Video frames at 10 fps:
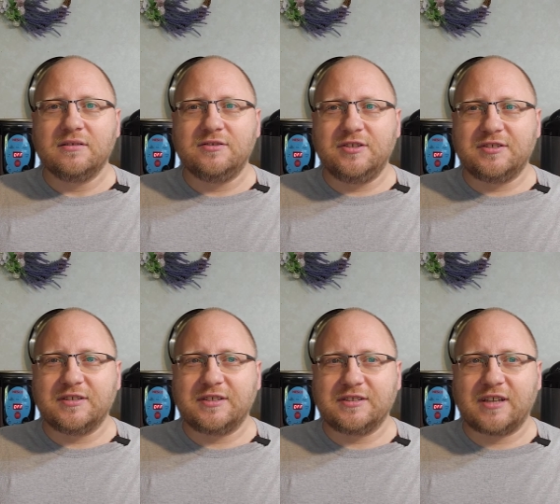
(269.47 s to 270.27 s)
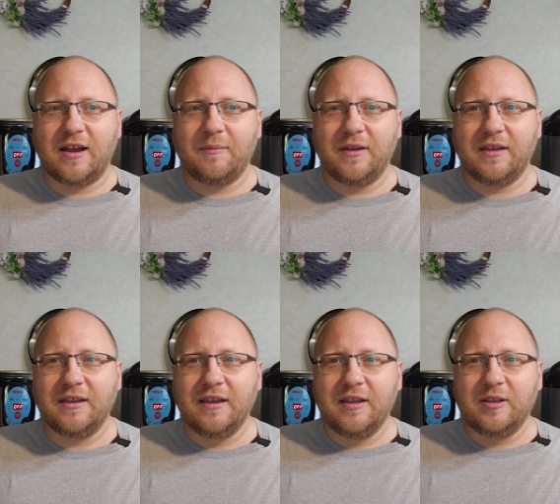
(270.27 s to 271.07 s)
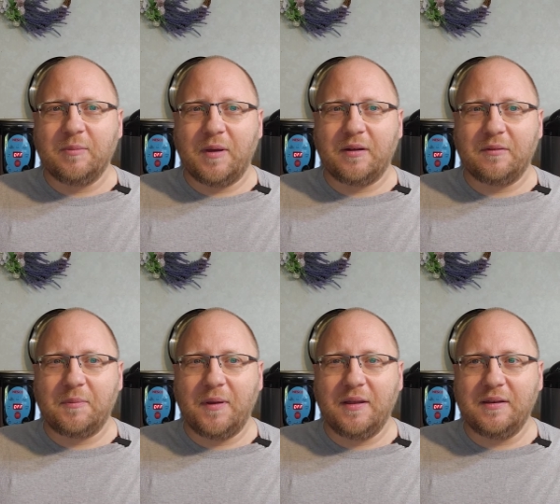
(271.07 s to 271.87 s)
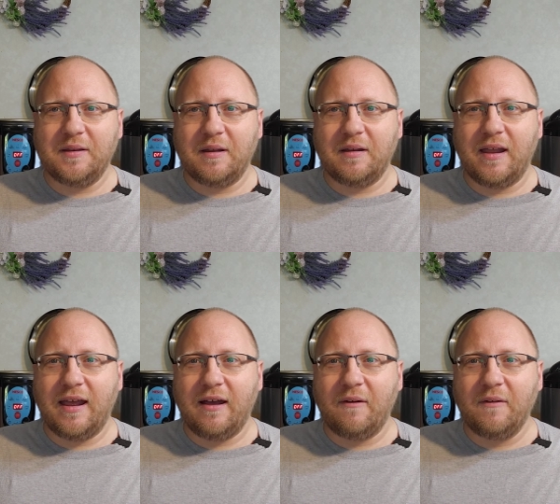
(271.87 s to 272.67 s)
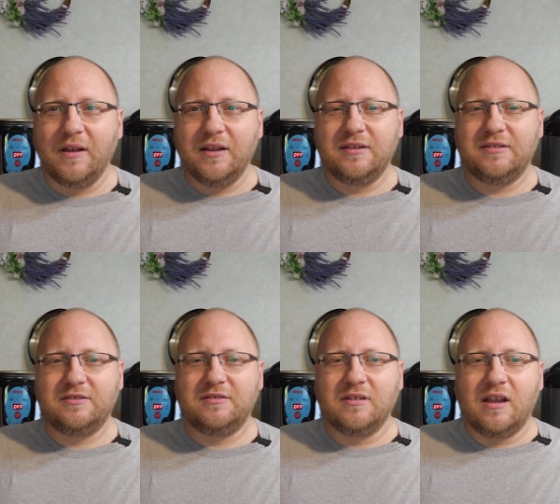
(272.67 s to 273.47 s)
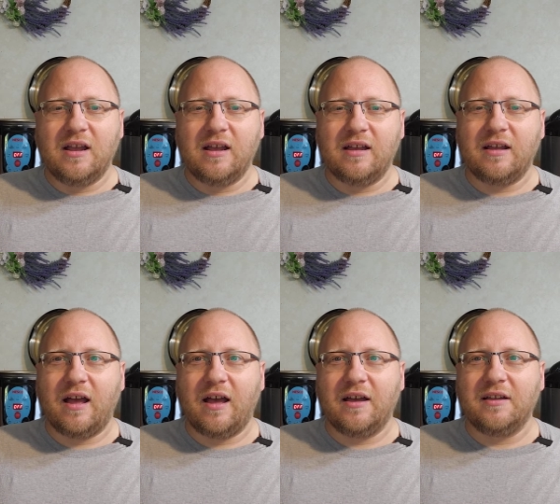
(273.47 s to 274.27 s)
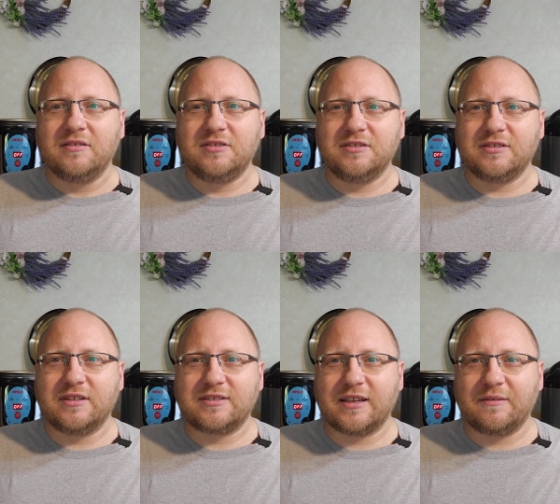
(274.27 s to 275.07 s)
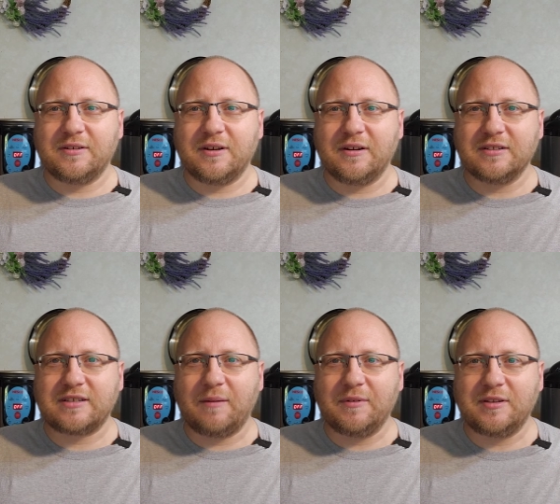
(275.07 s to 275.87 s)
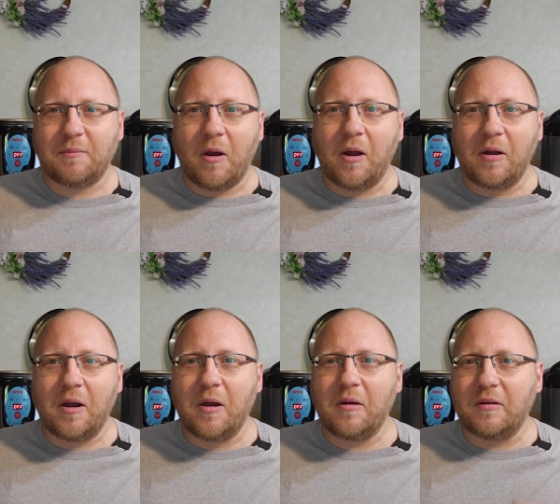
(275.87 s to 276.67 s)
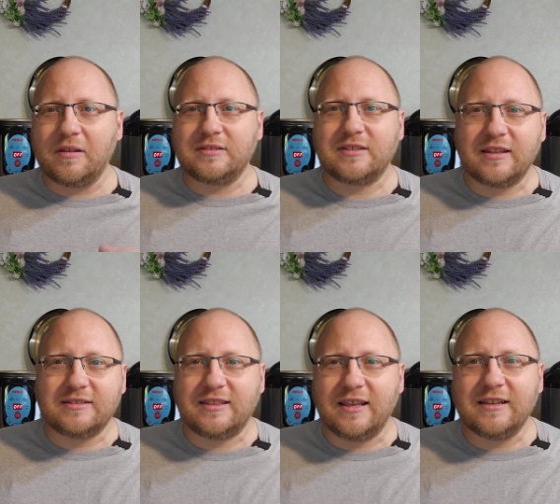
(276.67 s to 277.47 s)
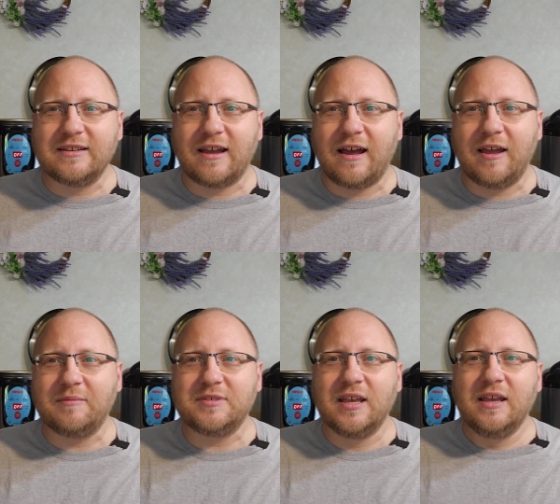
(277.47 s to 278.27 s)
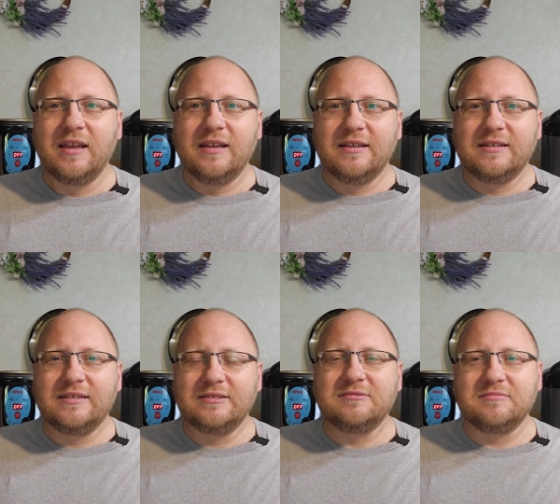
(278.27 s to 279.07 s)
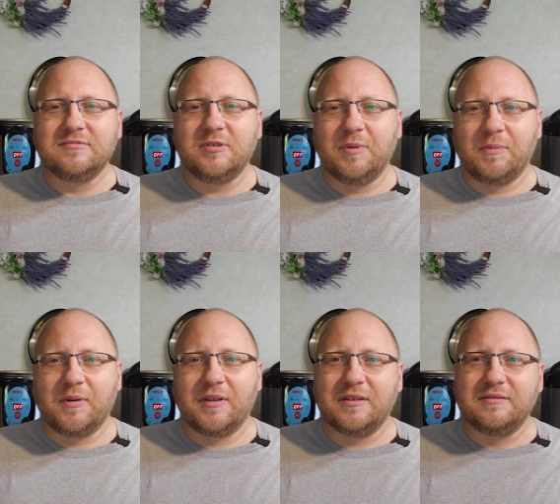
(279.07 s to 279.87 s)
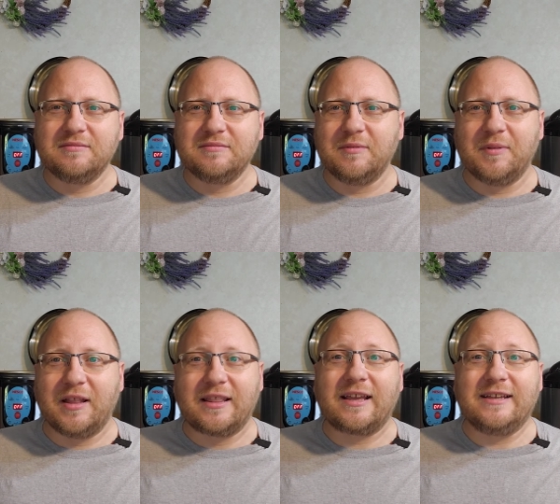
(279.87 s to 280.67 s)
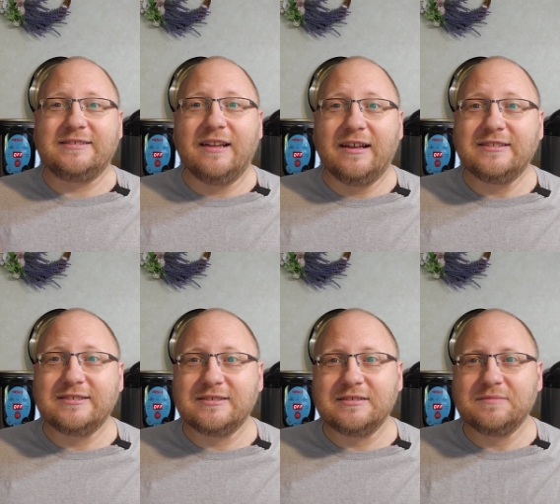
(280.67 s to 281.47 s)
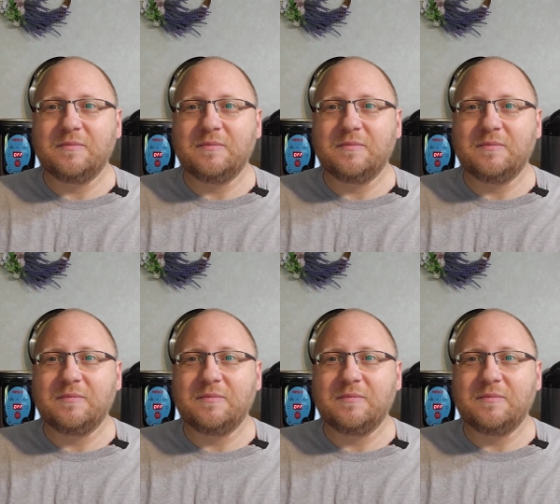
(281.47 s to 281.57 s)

Jesus is coming, you better repent now. Uh, Jesus, the second return is coming tomorrow. It's the, it's the end times. You'd be pretty. You'd be like that guy's nuts.